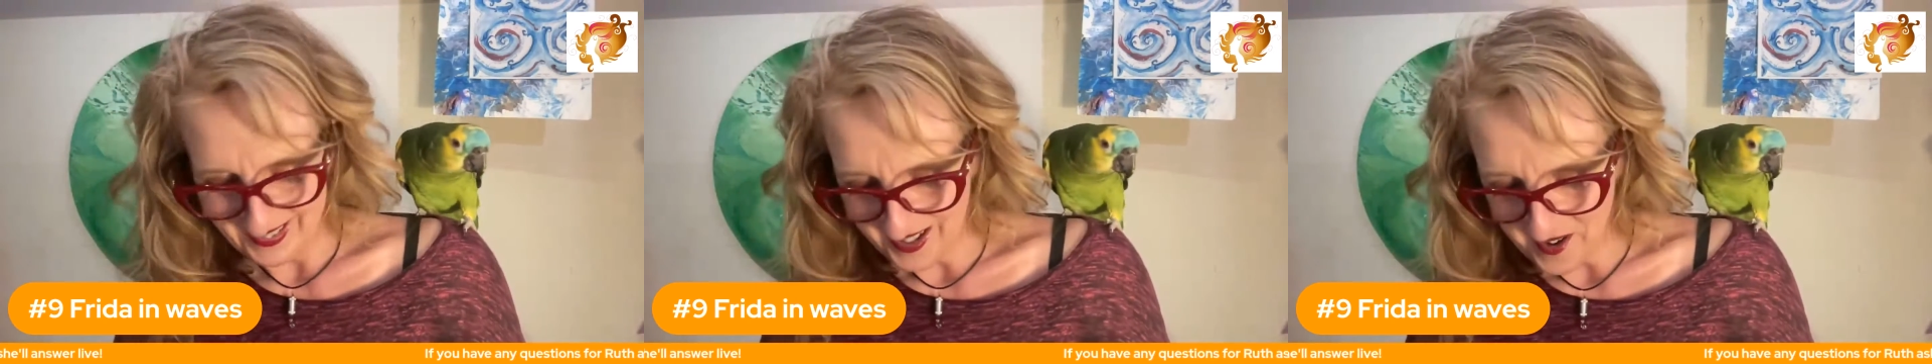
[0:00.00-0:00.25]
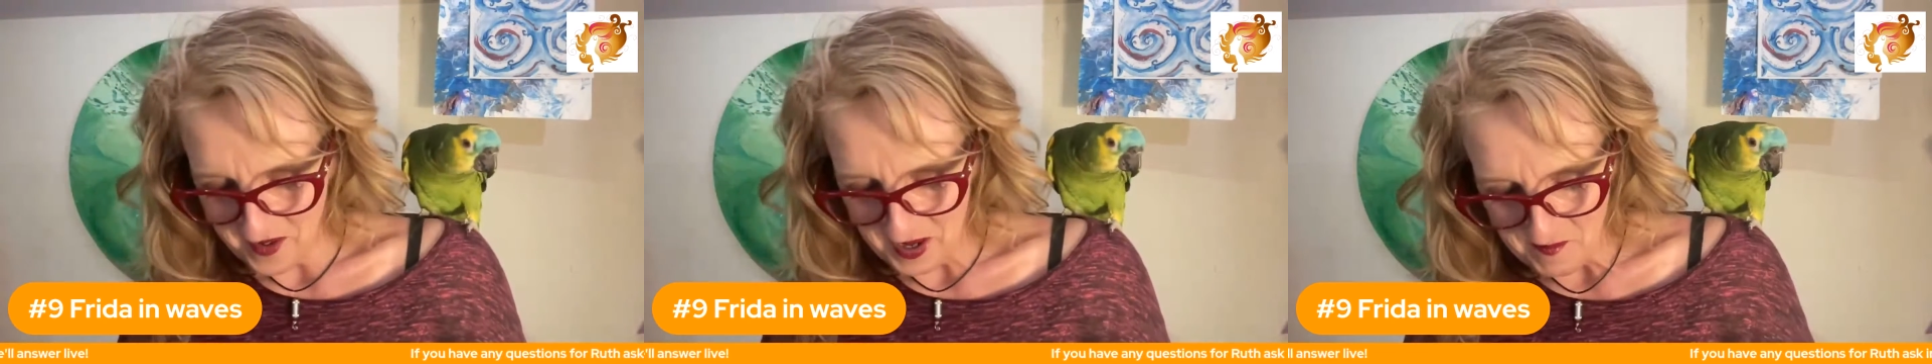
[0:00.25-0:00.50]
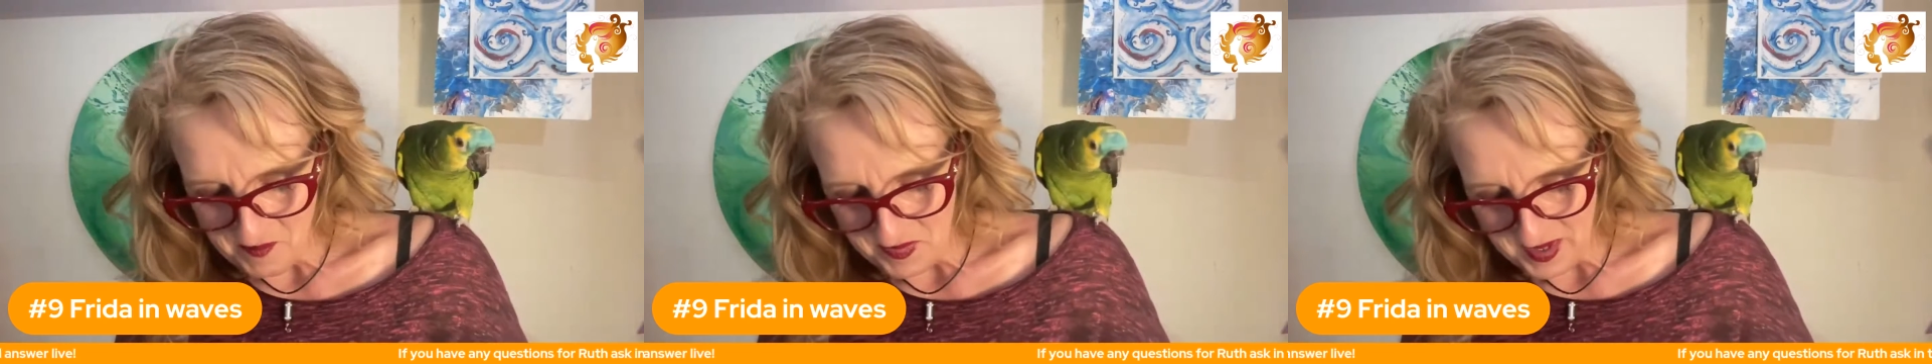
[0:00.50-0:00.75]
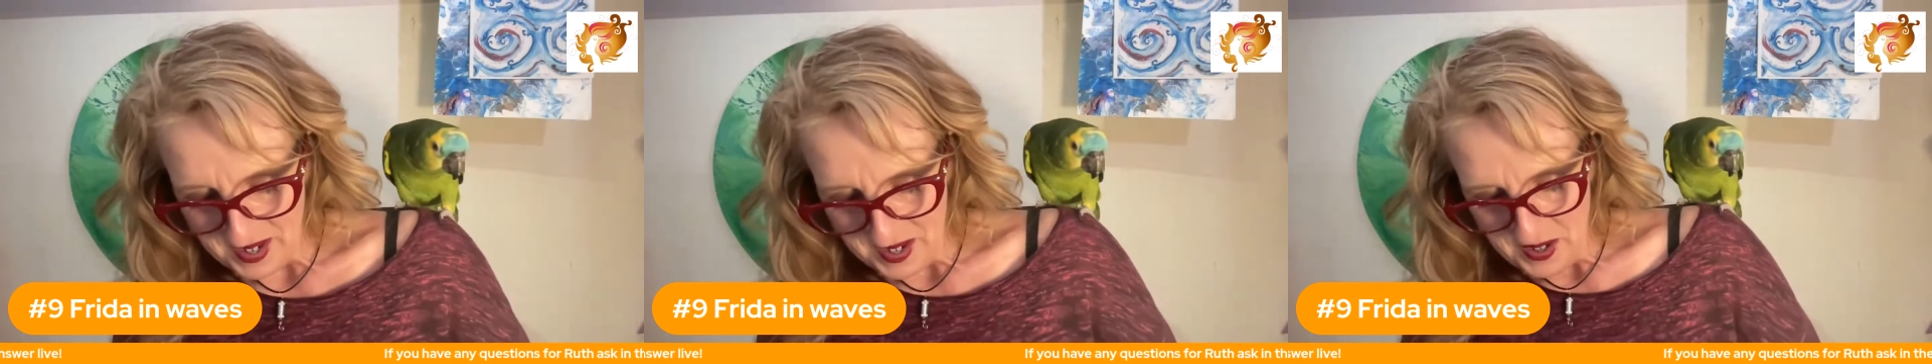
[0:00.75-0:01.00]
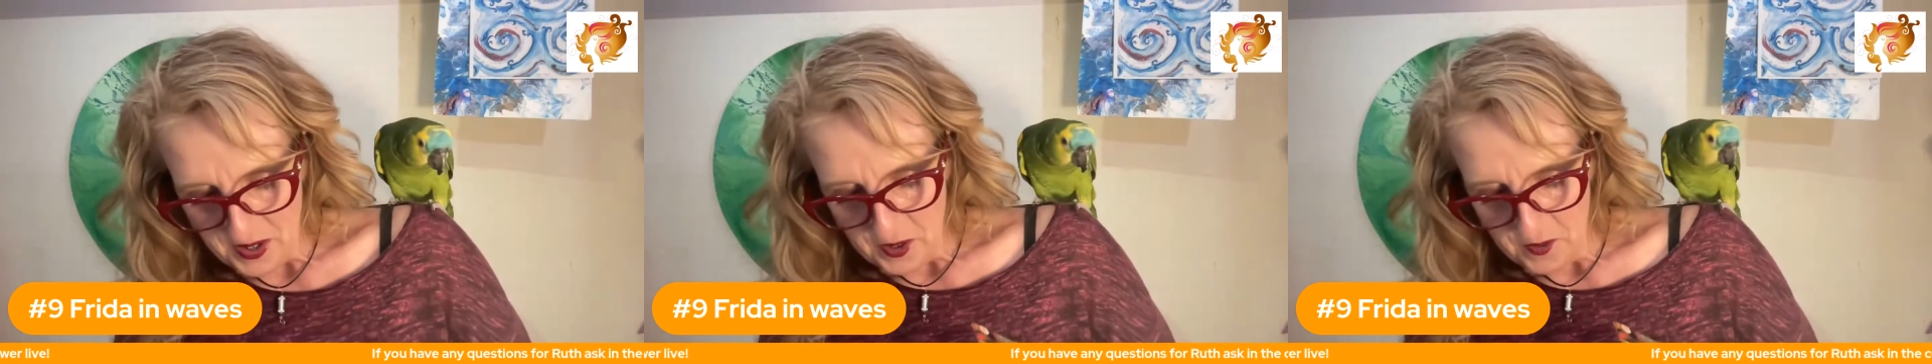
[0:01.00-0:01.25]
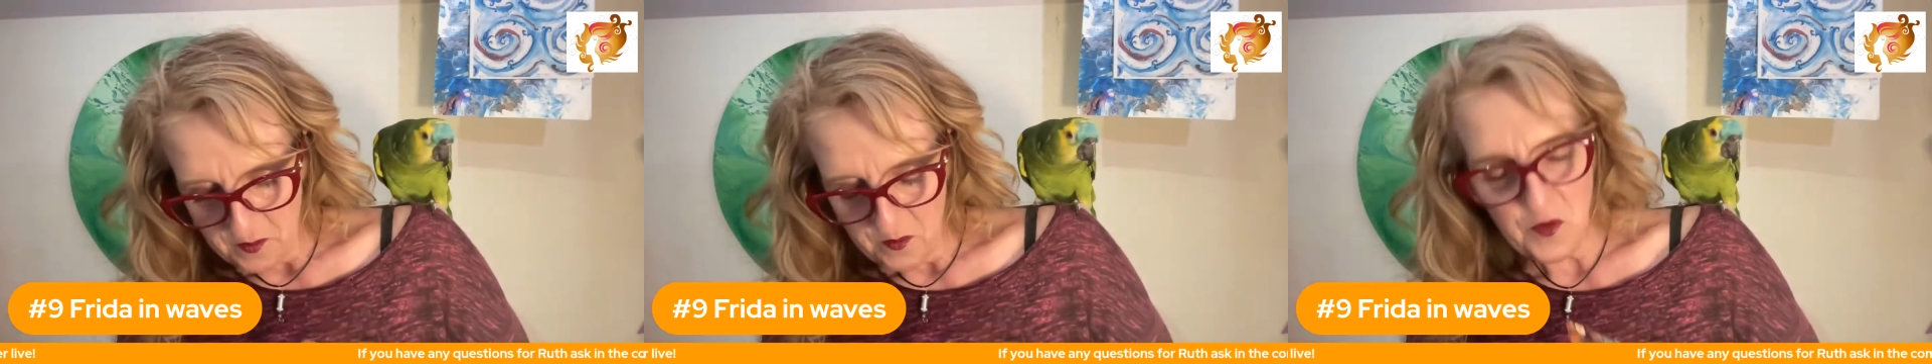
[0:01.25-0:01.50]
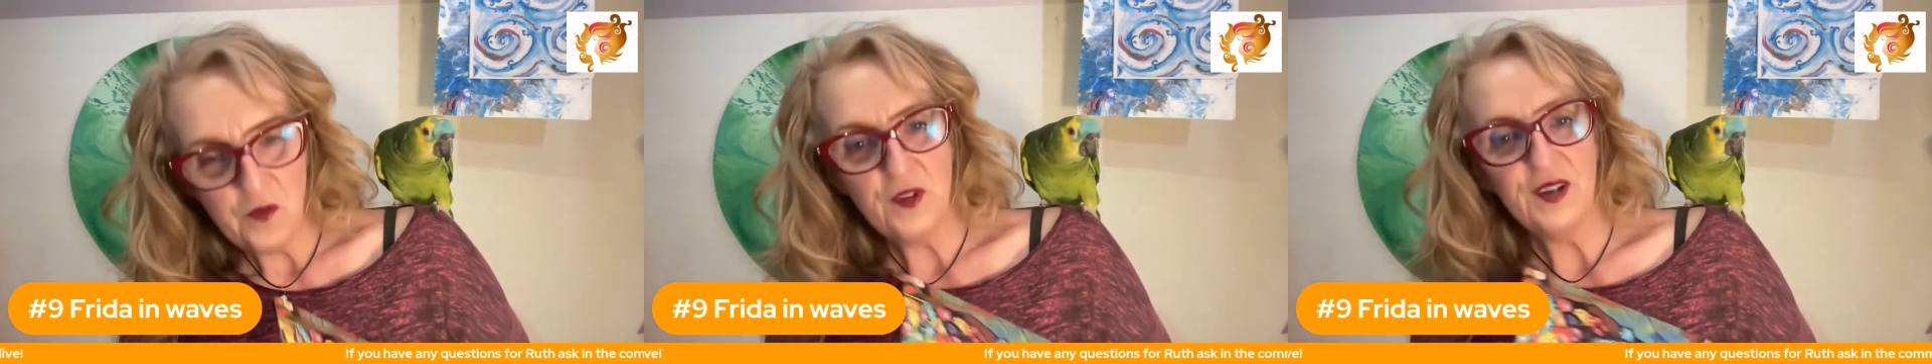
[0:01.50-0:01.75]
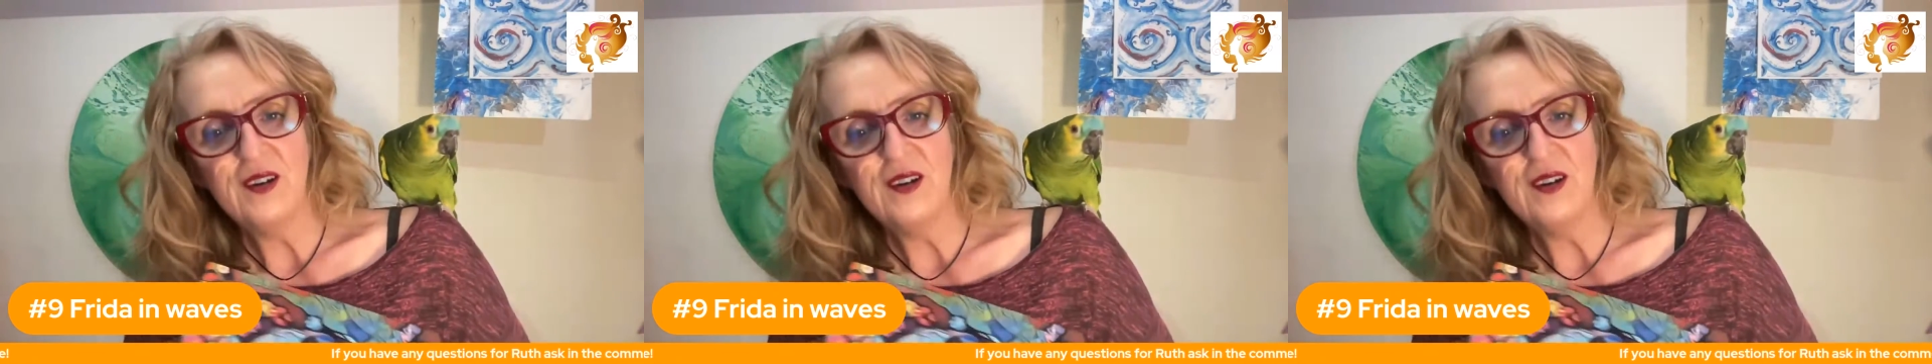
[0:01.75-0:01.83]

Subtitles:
All right. Moving